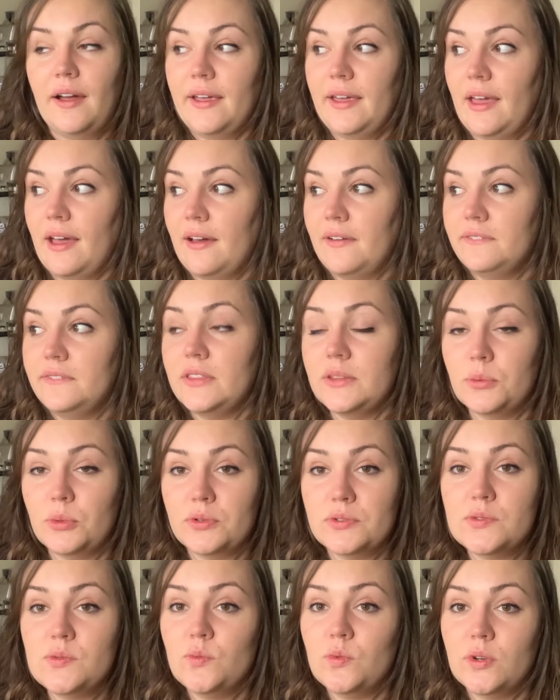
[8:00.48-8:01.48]
have the
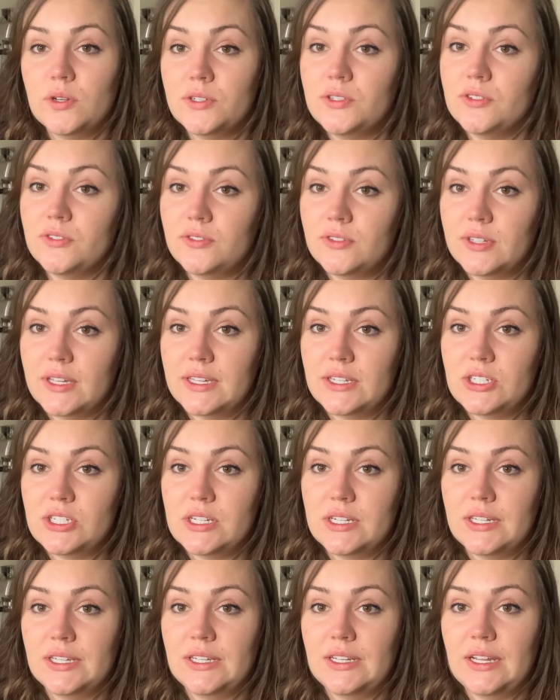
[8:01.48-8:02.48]
most wonderful
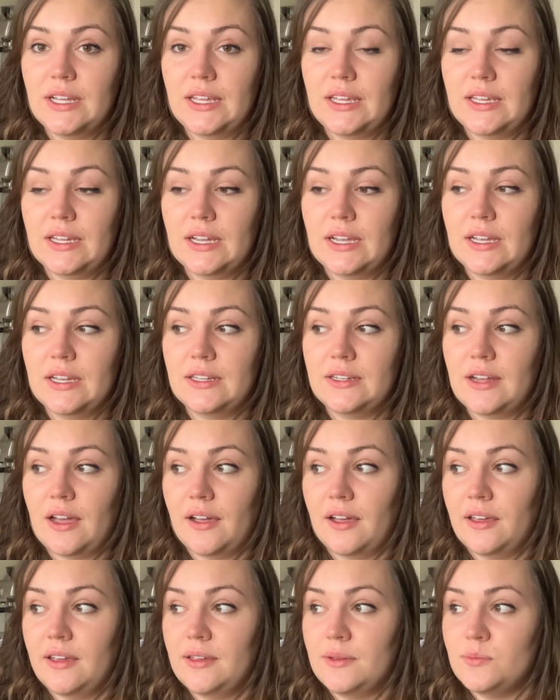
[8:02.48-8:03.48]
kitchen, and
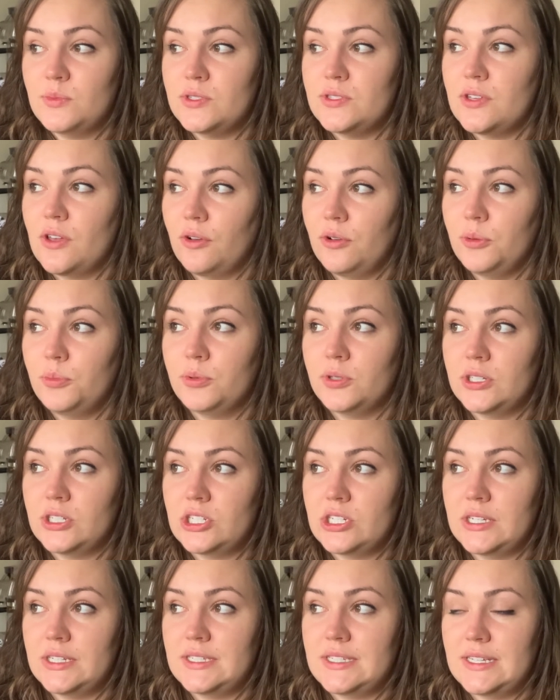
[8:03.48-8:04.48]
I am so
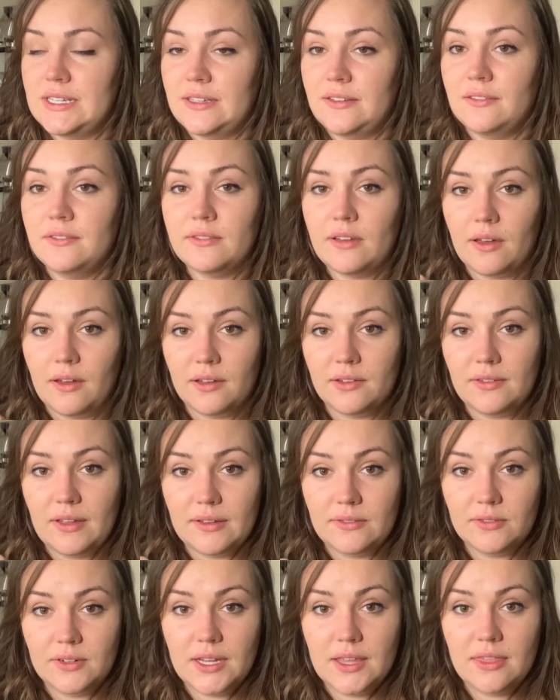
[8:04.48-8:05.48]
appreciative of
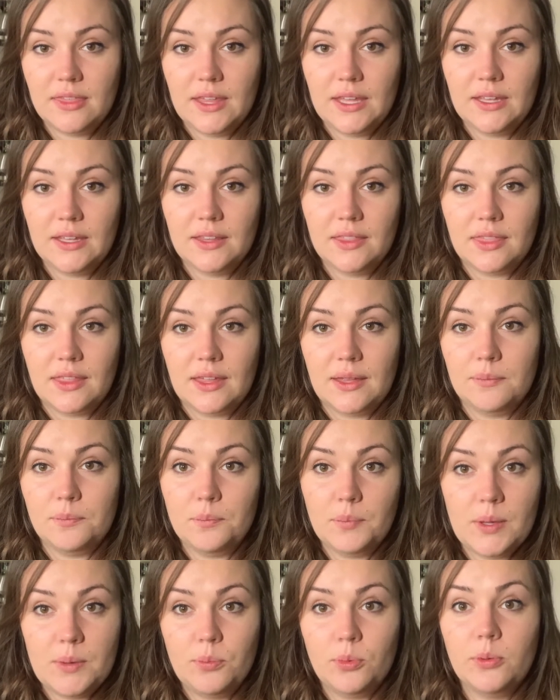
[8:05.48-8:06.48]
everything that
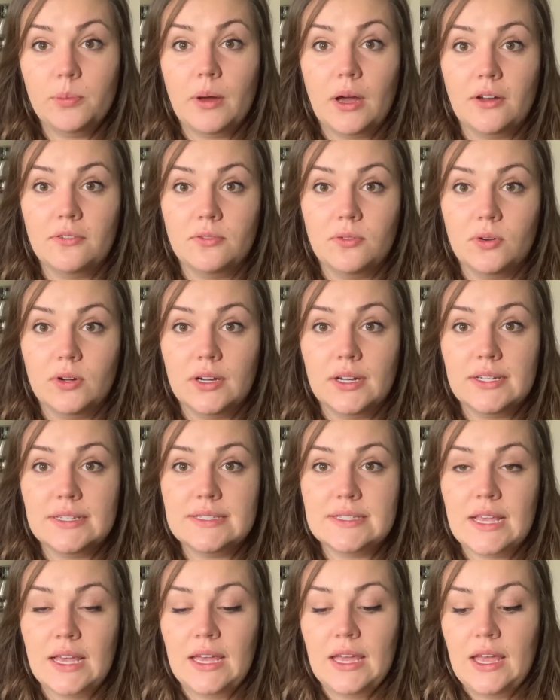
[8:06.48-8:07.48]
people bought for us,
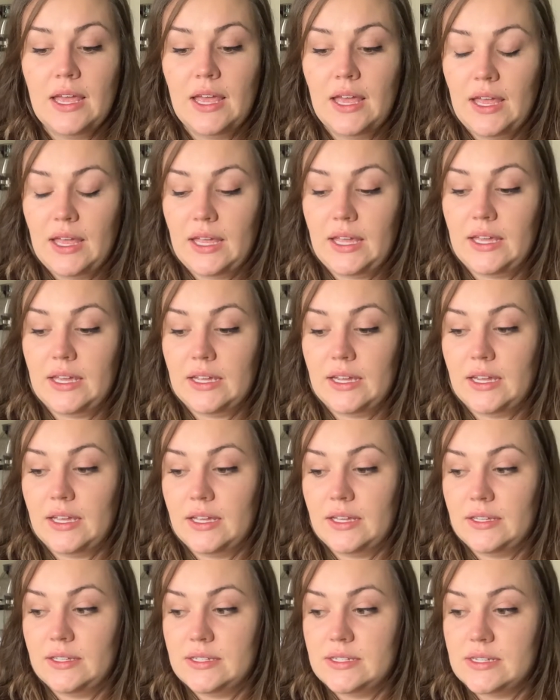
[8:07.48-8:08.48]

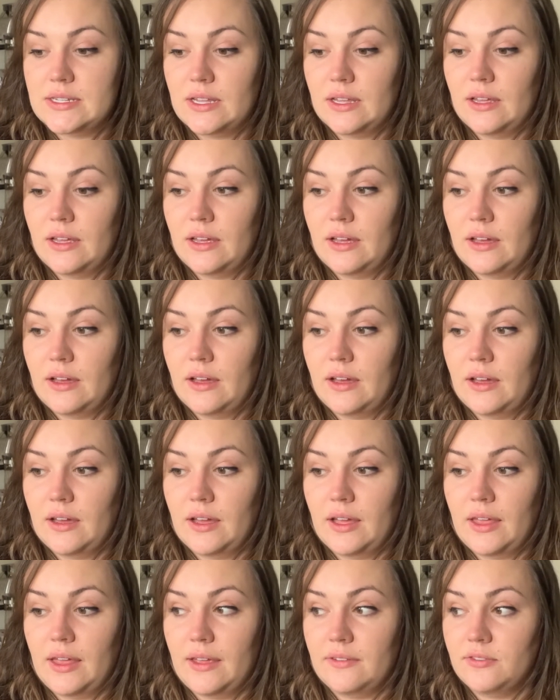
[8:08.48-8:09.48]
and
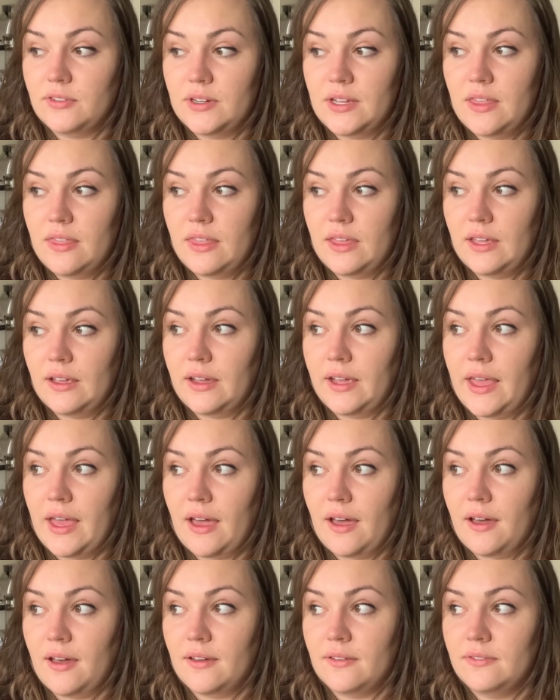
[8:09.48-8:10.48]
everything I
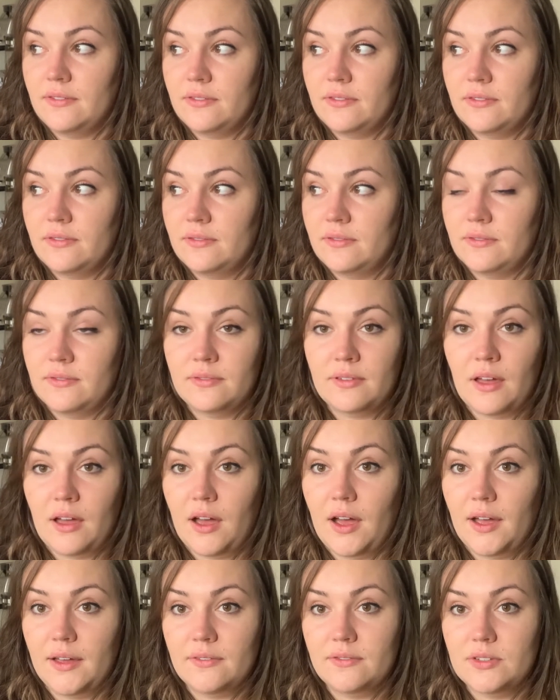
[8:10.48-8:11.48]
have,
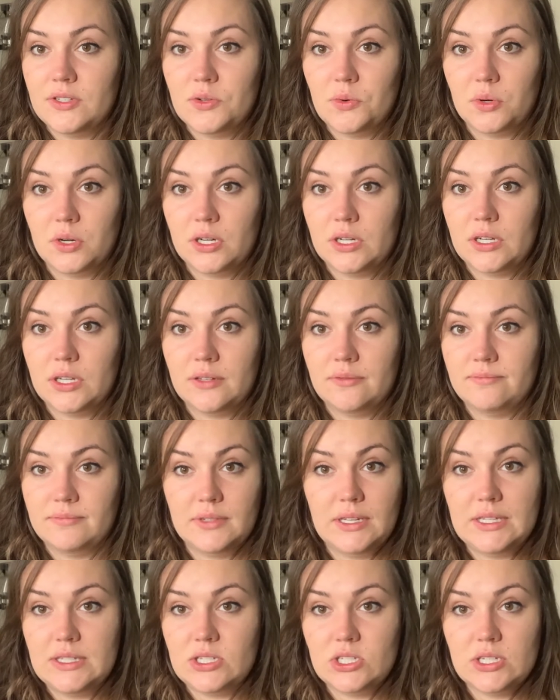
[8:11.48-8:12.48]
I've adored.
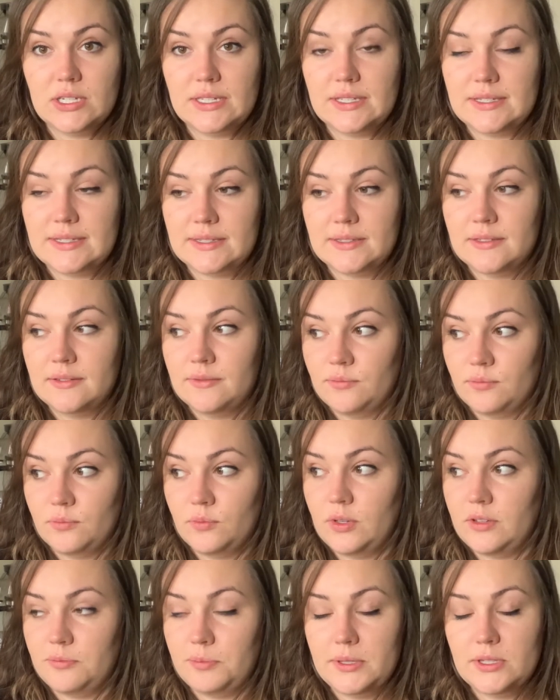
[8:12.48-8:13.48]
It's just,
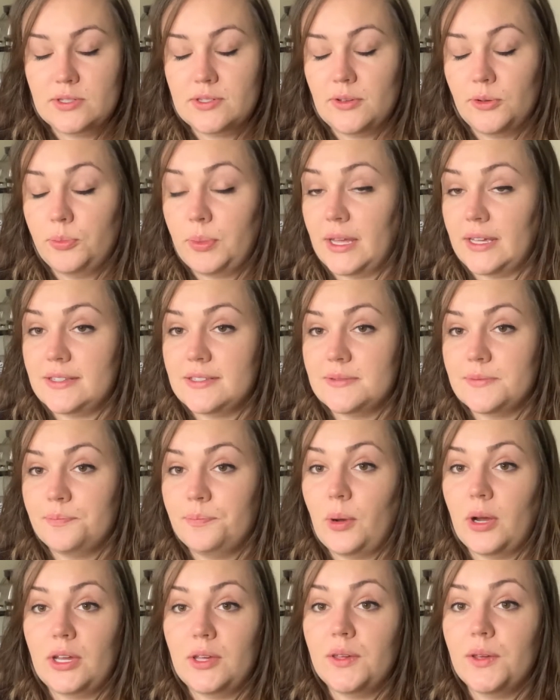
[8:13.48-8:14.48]
we've been so blessed
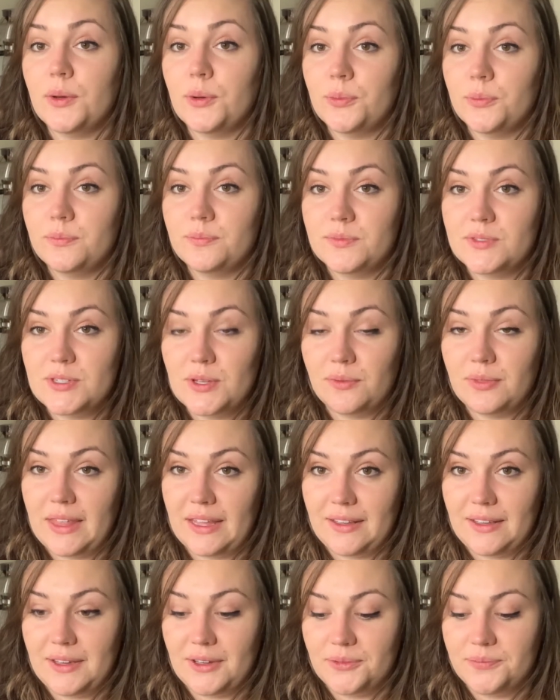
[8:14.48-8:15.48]
by you, so
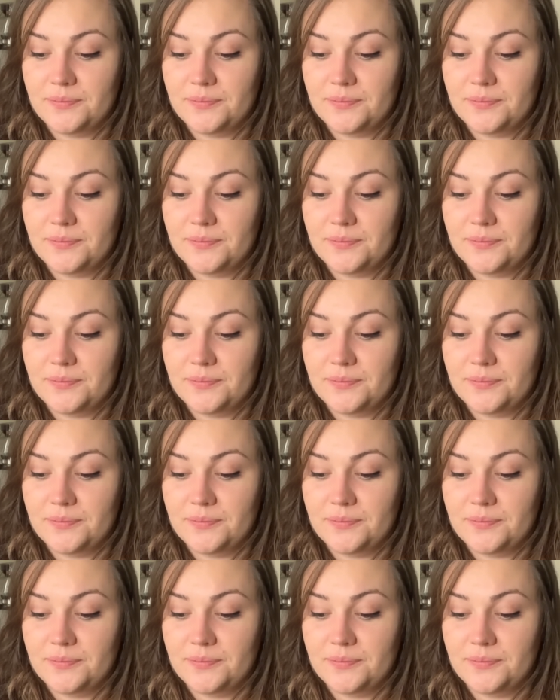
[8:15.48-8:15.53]
thank you.